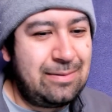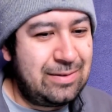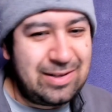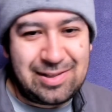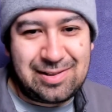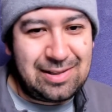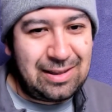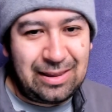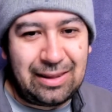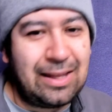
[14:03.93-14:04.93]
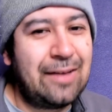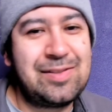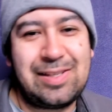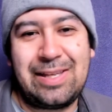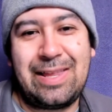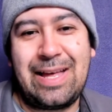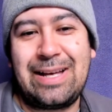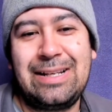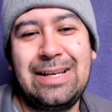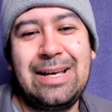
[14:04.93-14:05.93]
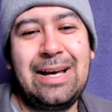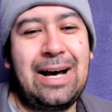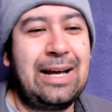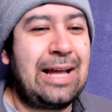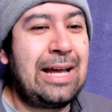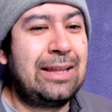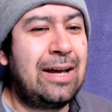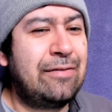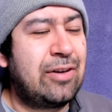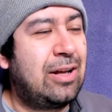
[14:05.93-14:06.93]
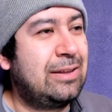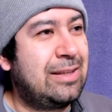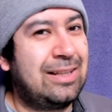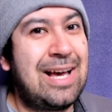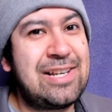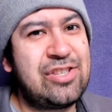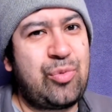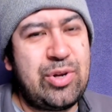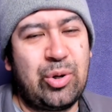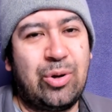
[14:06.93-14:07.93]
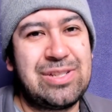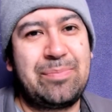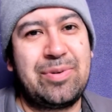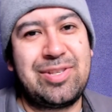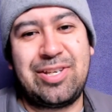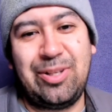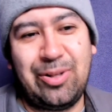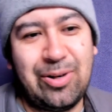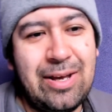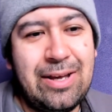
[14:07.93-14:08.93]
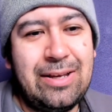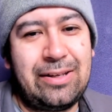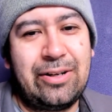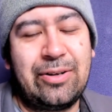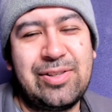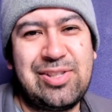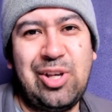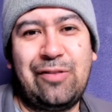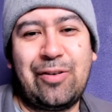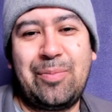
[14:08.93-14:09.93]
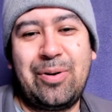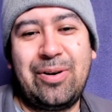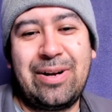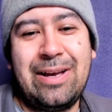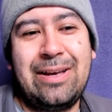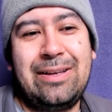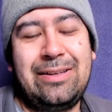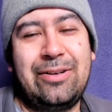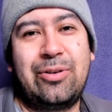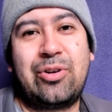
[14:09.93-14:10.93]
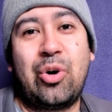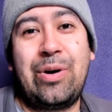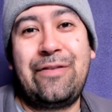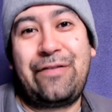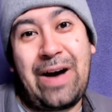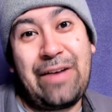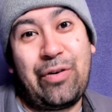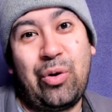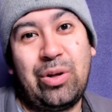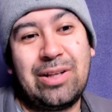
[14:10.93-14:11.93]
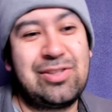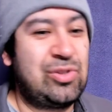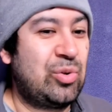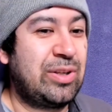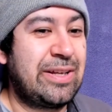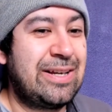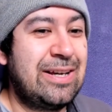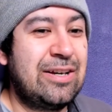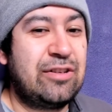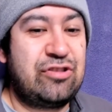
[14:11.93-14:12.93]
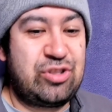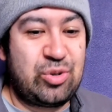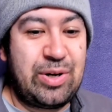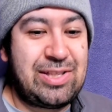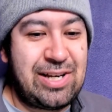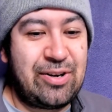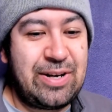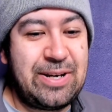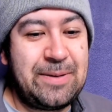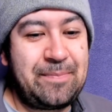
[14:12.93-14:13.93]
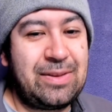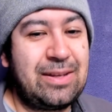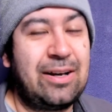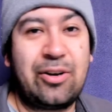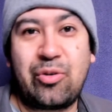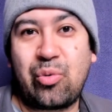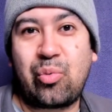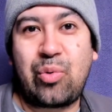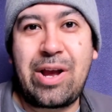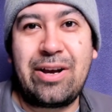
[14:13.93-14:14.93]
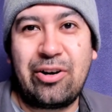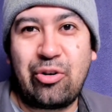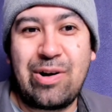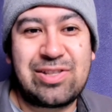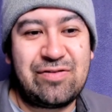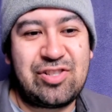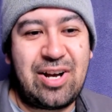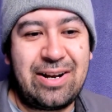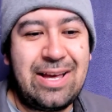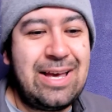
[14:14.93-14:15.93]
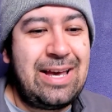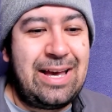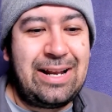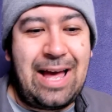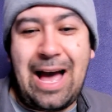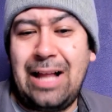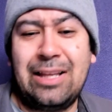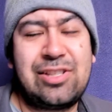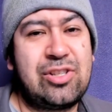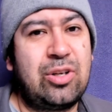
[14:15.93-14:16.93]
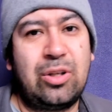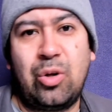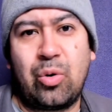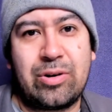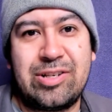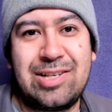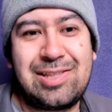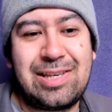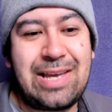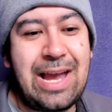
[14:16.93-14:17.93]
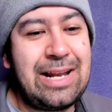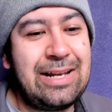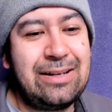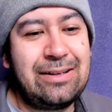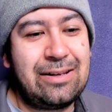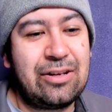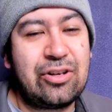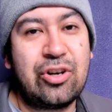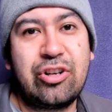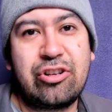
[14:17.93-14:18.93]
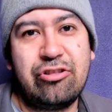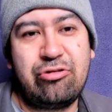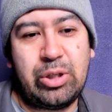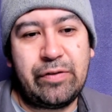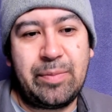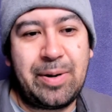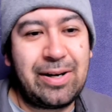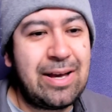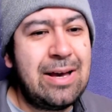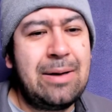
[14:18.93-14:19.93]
Just love seeing that. I loved the last 3 goals in particular. You know, Silverberg, you know, going 5-hole on Stoli. Troy Terry, a great aggressive shot. And Alex Killorn just gaining good control of the puck.